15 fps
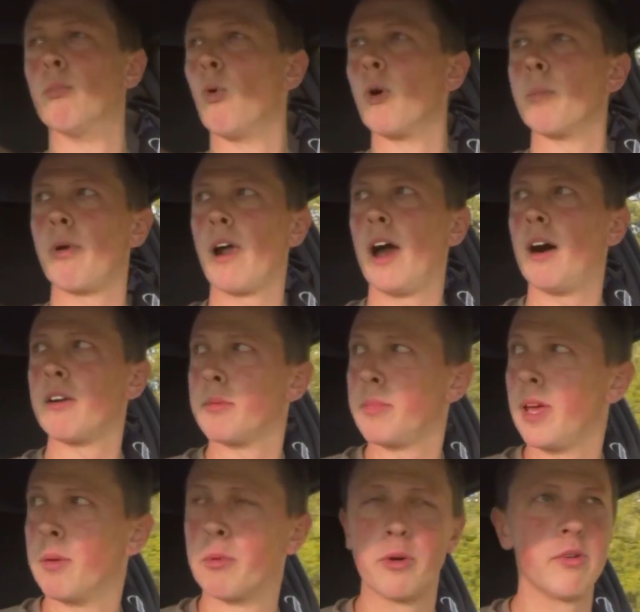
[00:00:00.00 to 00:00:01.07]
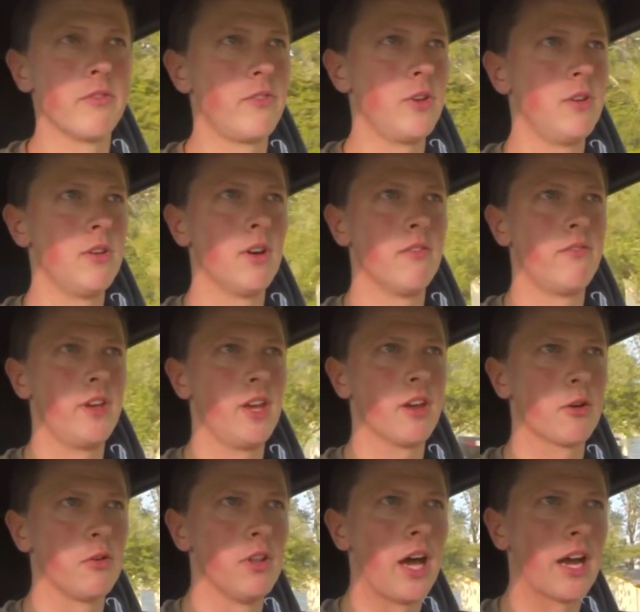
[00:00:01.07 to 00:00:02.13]
been more proud to be able to review a
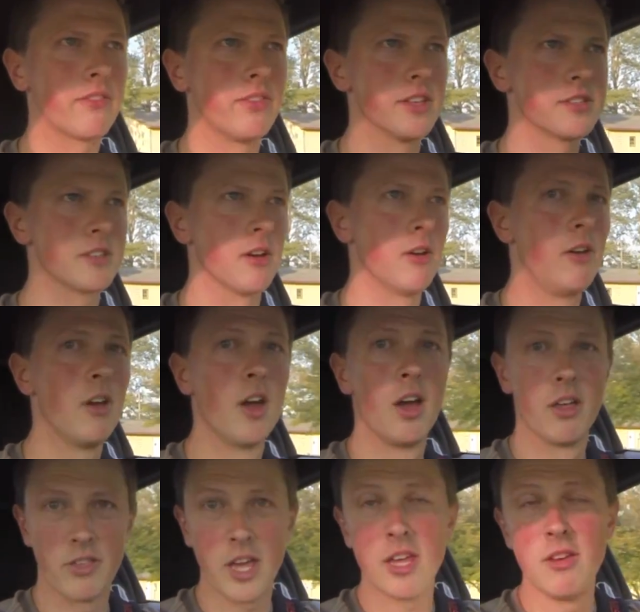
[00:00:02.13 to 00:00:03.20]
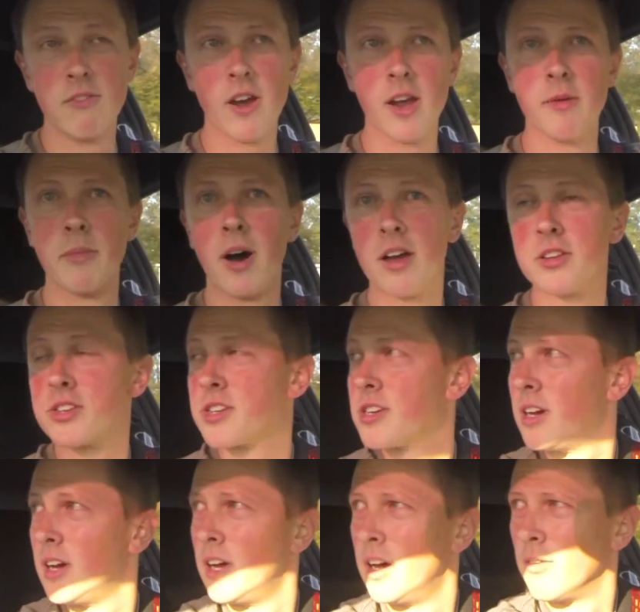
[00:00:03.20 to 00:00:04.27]
vehicle like this. So thank you very
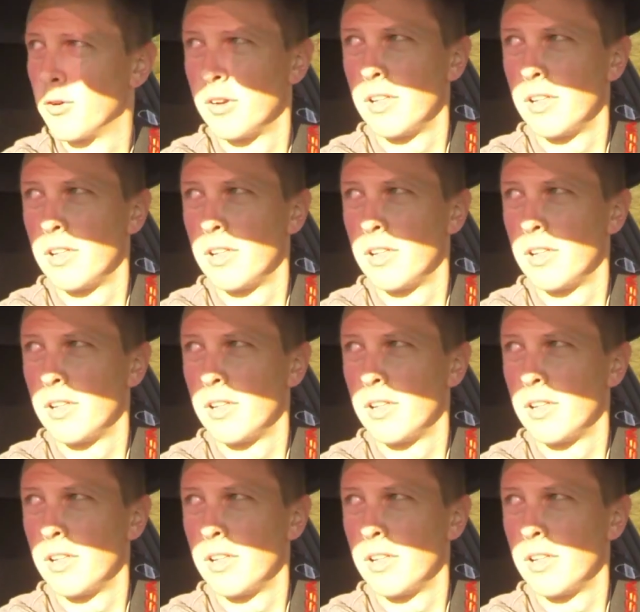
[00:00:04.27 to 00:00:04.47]
much